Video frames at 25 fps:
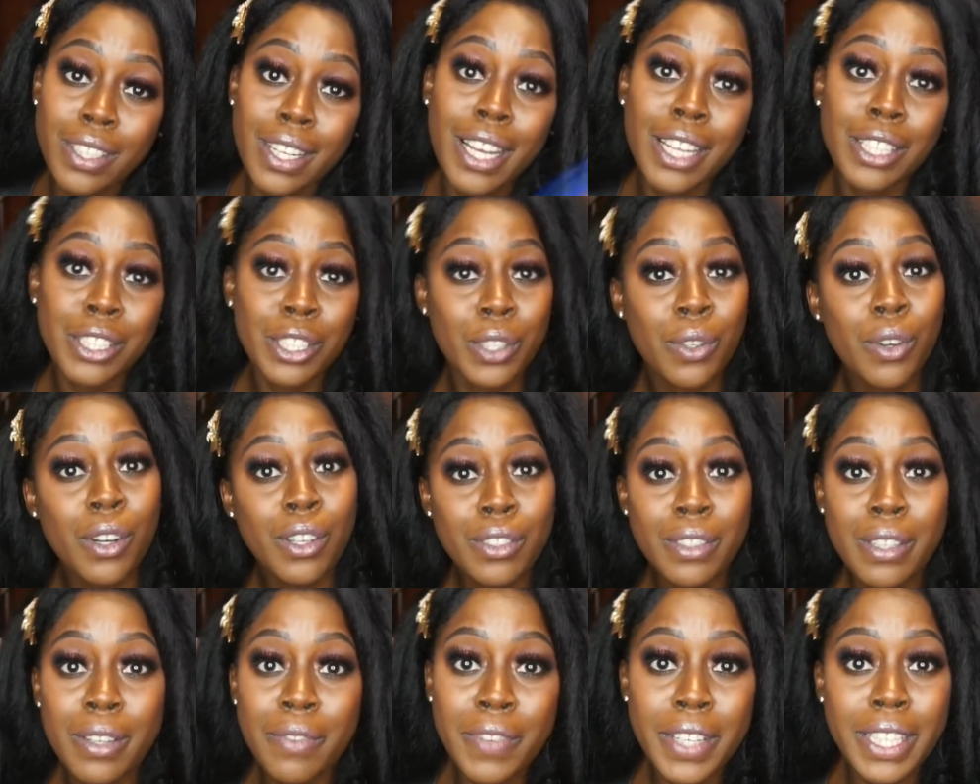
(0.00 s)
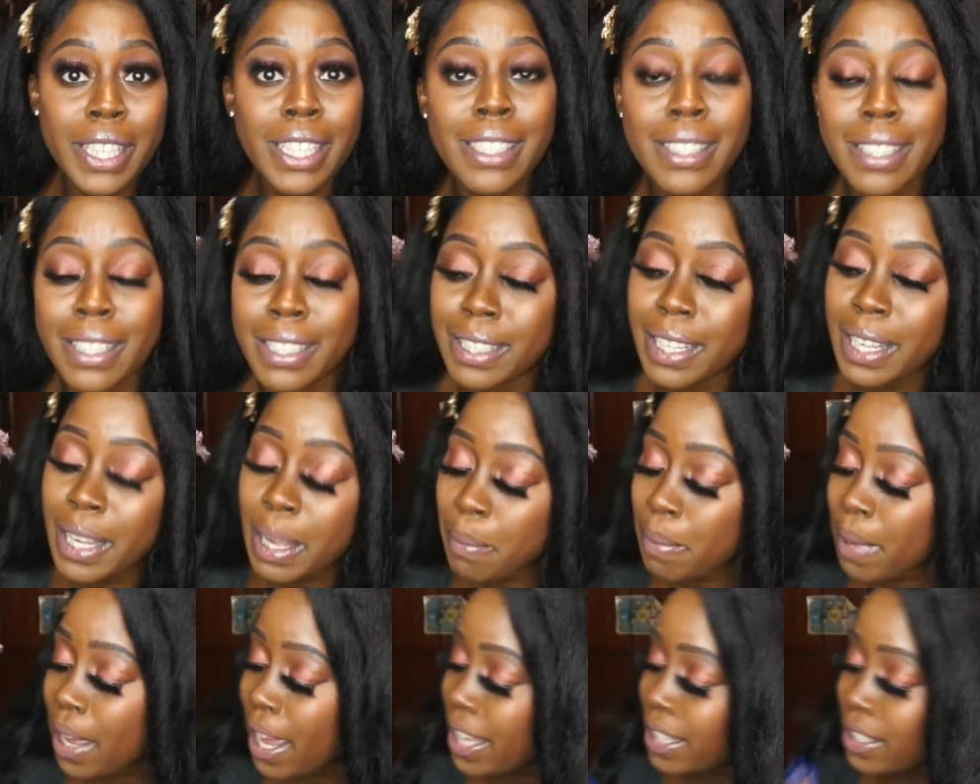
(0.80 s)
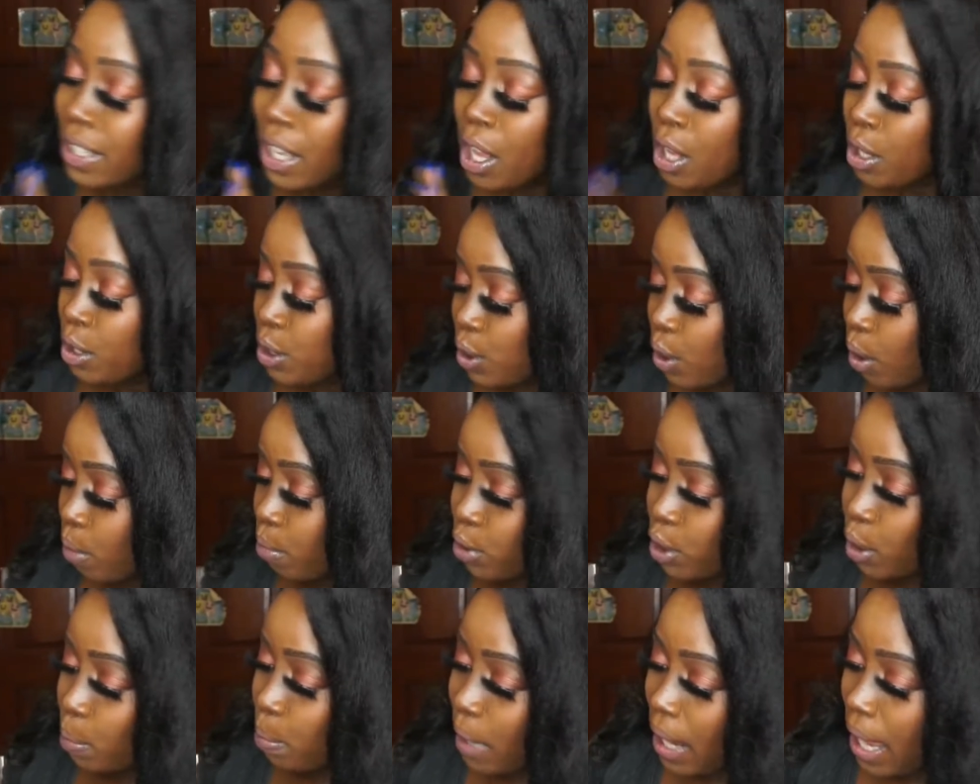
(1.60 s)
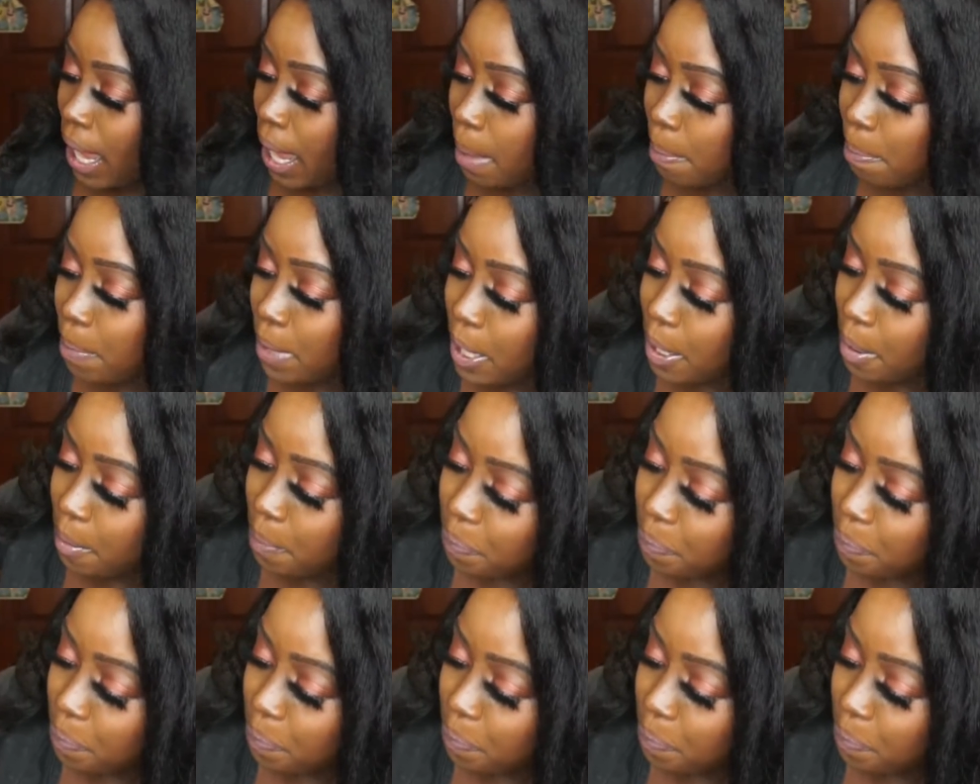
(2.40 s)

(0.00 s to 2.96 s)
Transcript: I got 256 gigabytes, so I'm super happy.